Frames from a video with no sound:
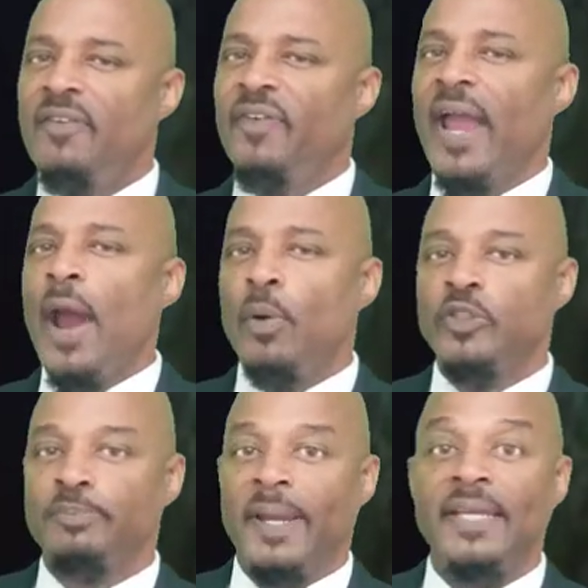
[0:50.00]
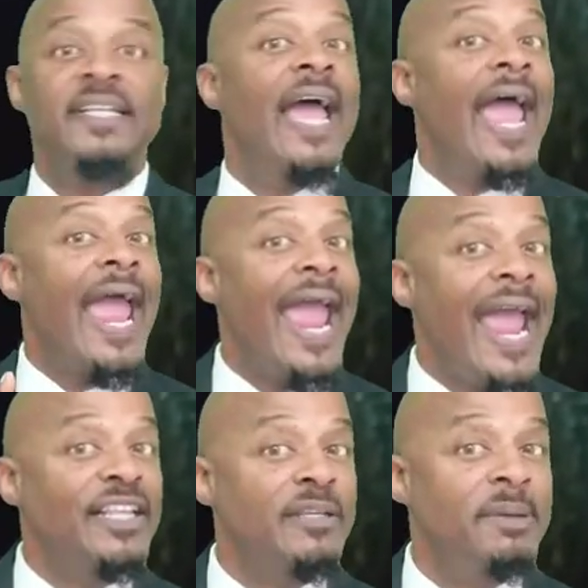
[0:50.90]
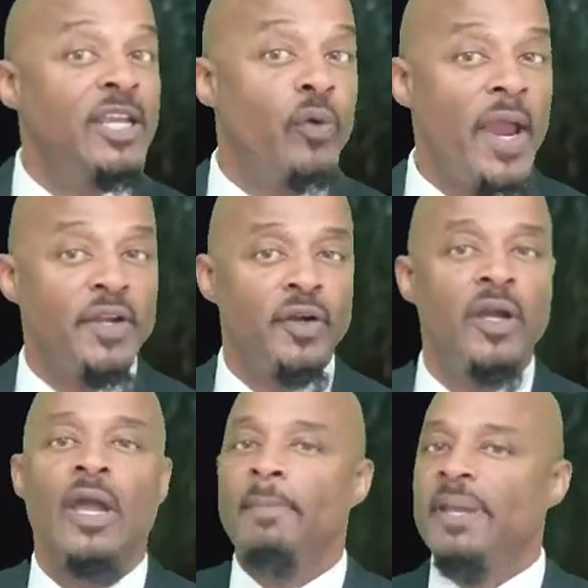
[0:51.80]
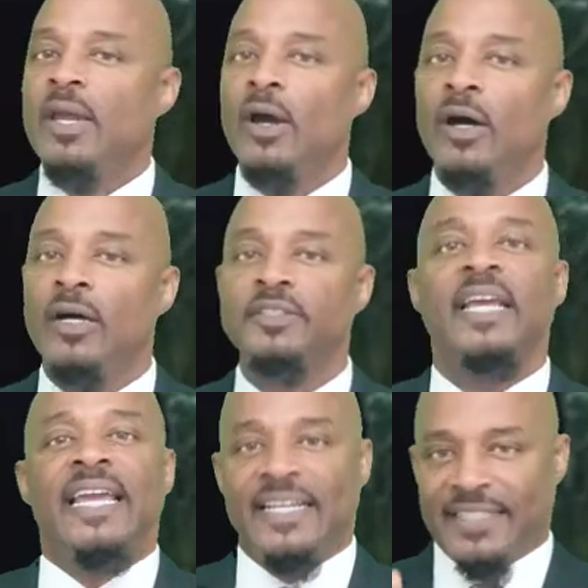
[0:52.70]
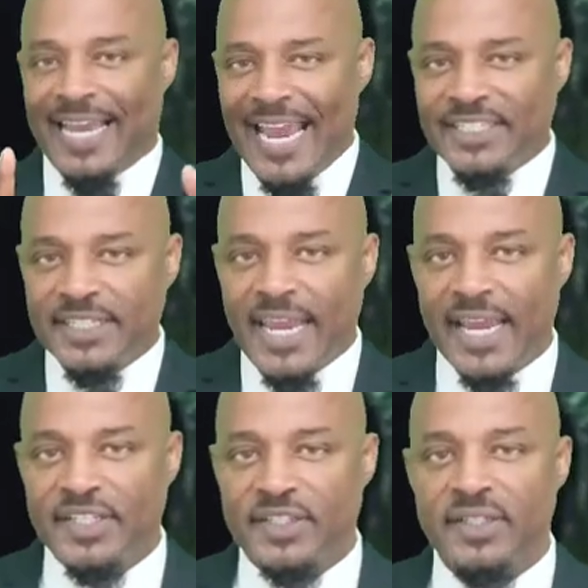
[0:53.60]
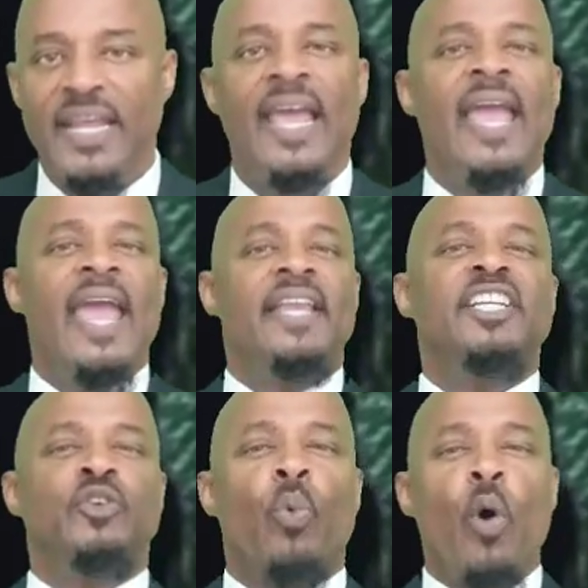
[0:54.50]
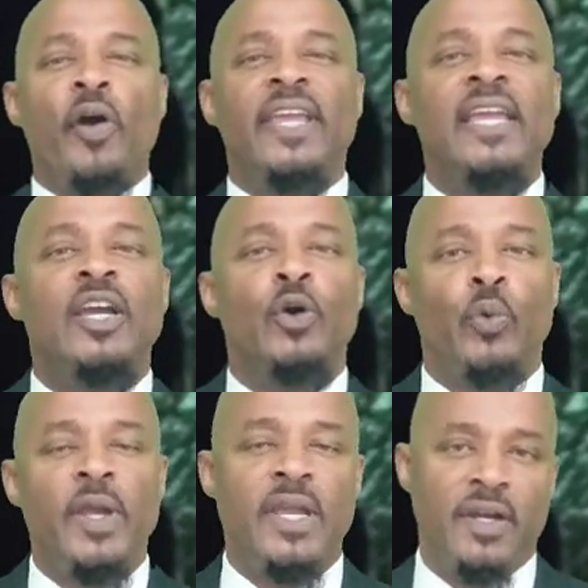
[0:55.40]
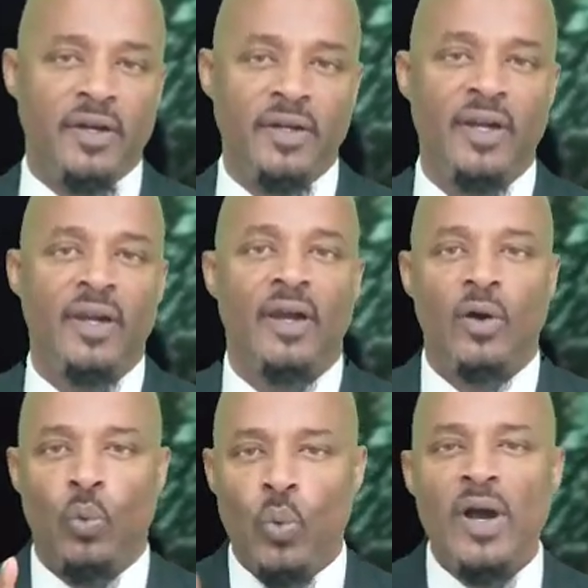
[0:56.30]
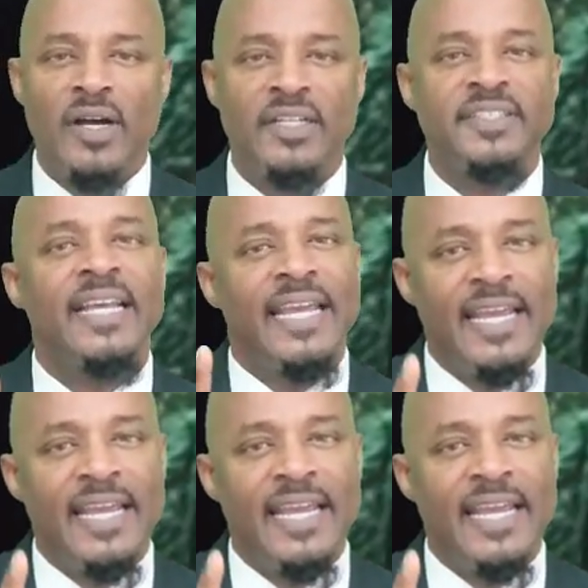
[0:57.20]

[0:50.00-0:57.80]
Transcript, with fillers: love for aerospace had to be greater because his education and his working career was